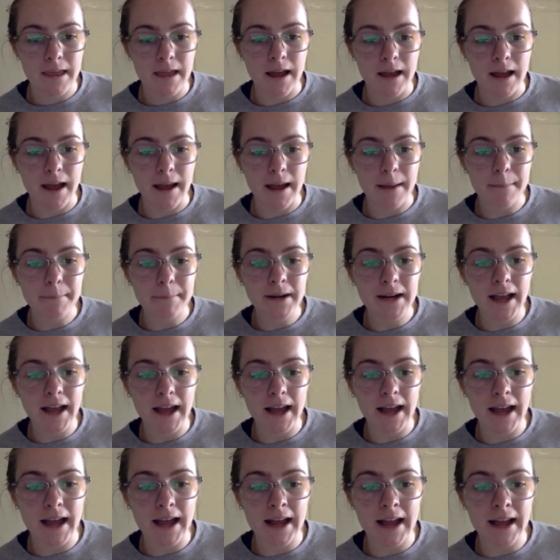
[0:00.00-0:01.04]
I'm going to
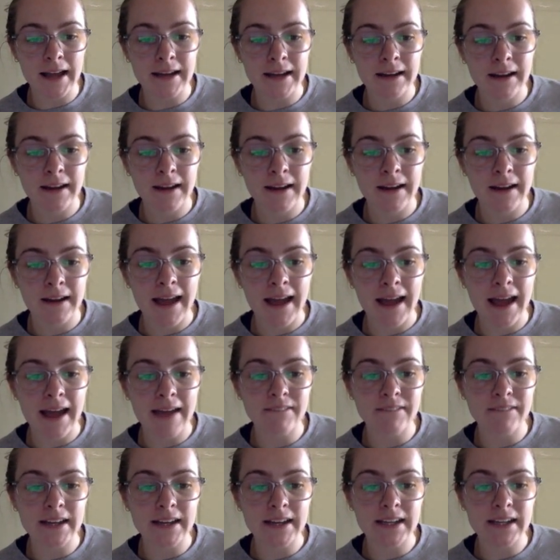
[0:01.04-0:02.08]
add, have
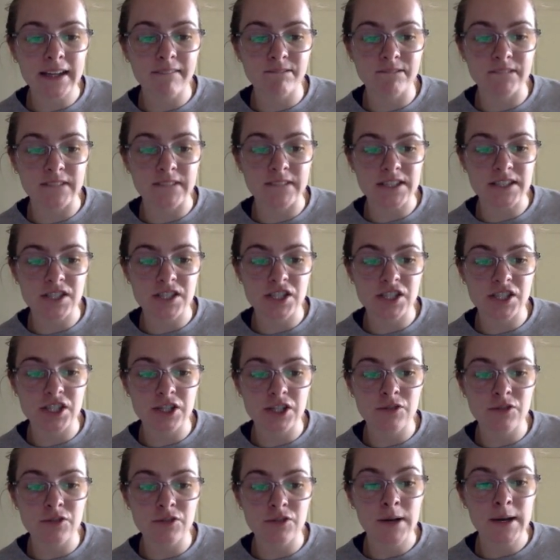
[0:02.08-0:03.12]
I convinced
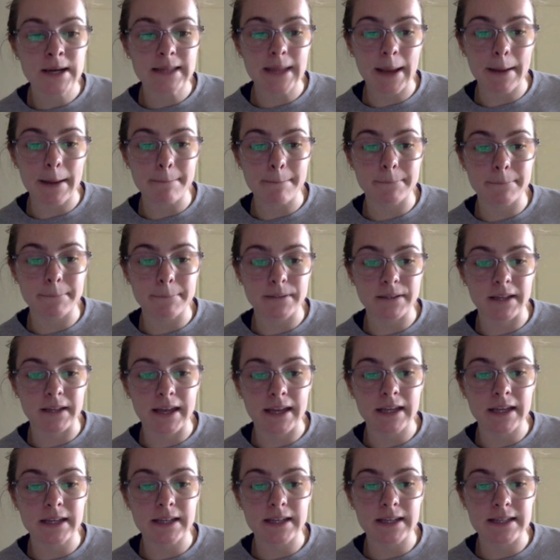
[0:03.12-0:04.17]
you that
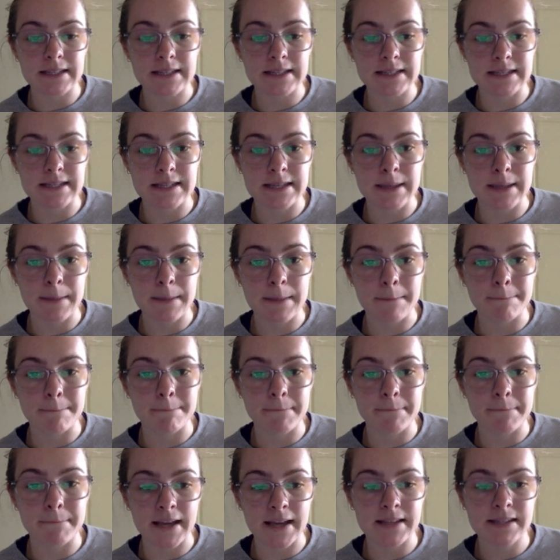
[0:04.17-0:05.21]
blank is the
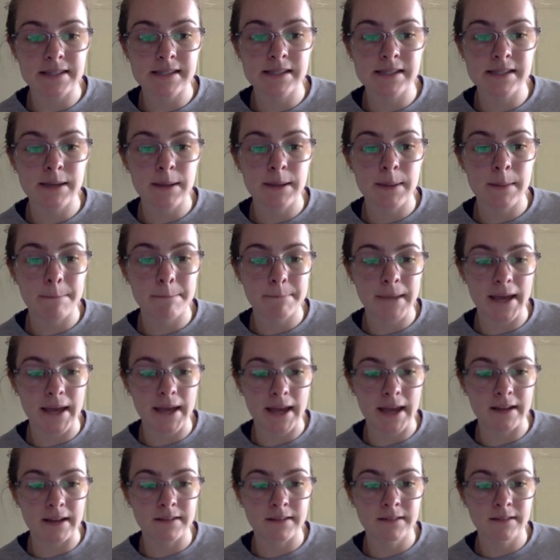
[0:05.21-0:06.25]
best pet?
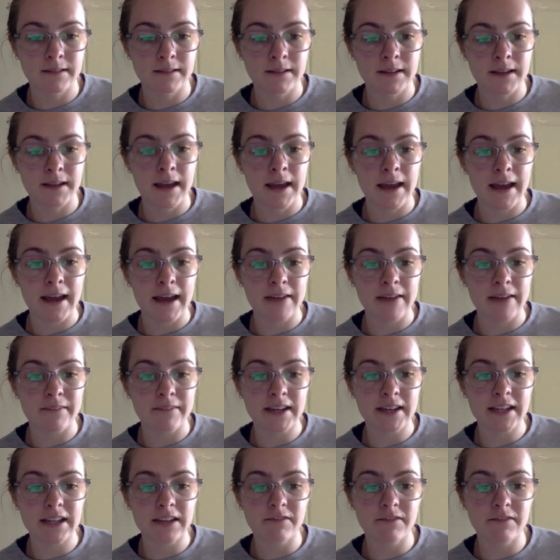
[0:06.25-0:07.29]
Have I
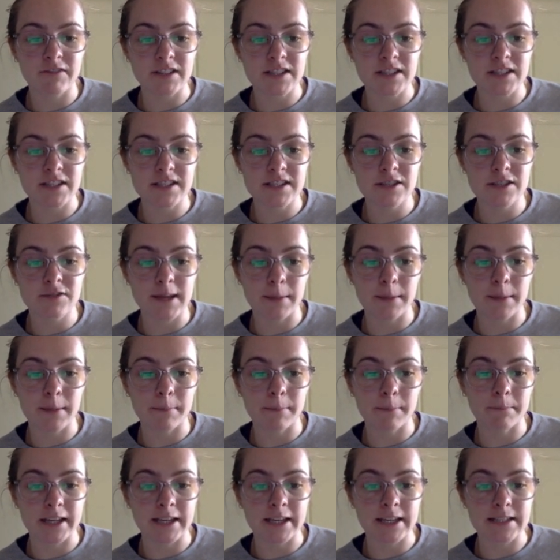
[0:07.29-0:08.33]
convinced you that
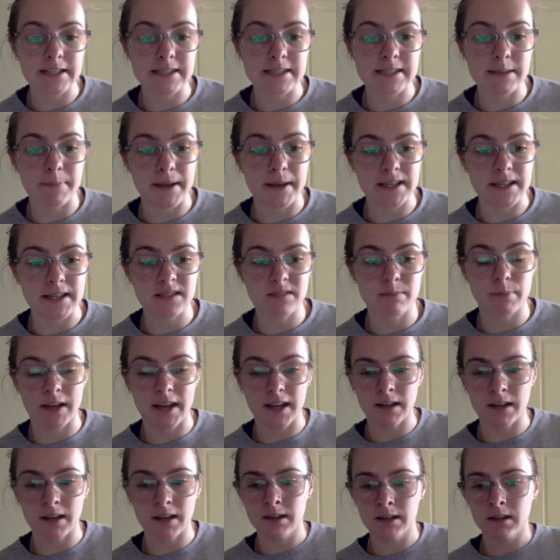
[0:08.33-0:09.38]
blank is the best pet?
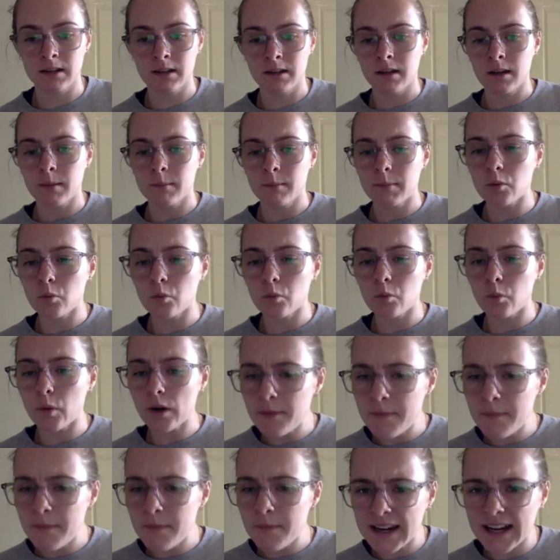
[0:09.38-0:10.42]
But where am
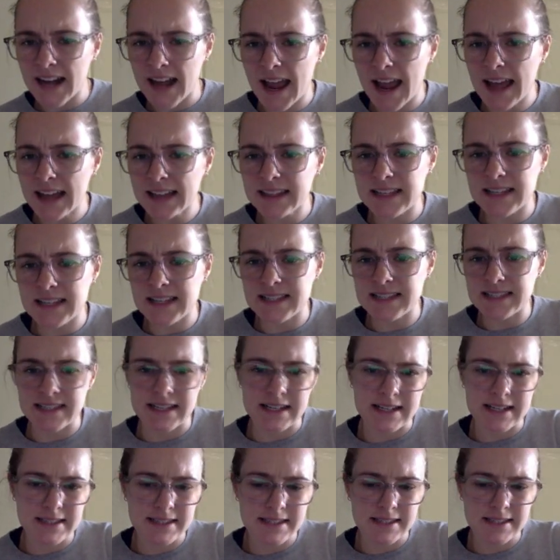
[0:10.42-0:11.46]
I going to add these
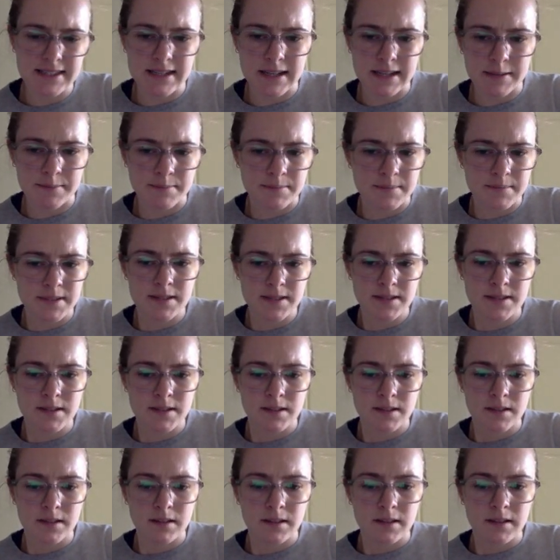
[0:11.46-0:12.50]
sentence stems?
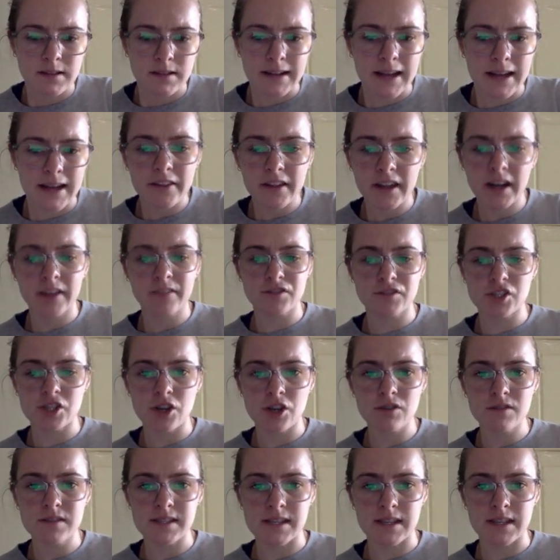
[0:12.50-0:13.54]
Now that I've
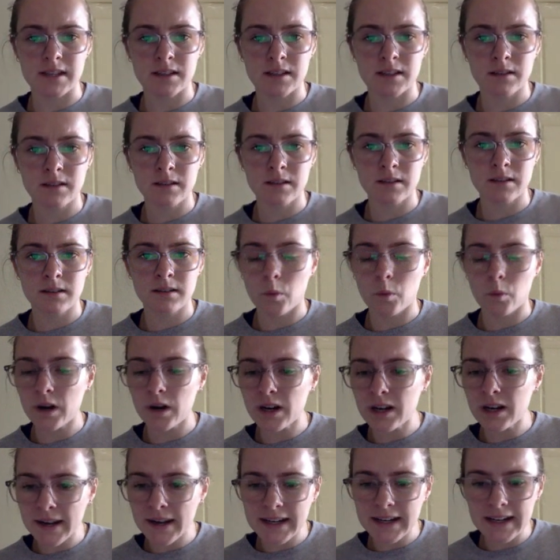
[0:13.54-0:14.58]
chosen, where
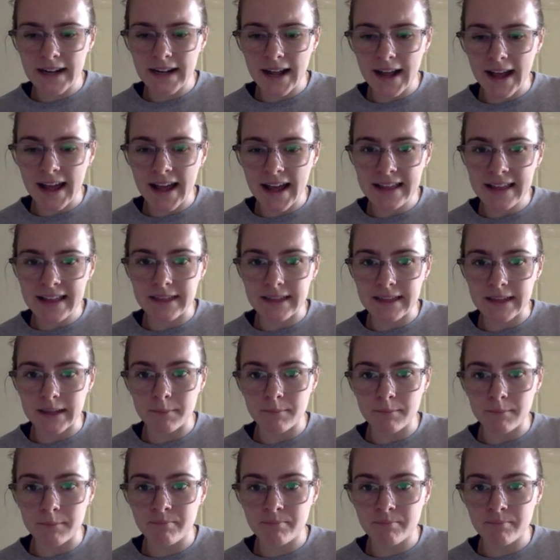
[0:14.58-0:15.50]
am I going to add them?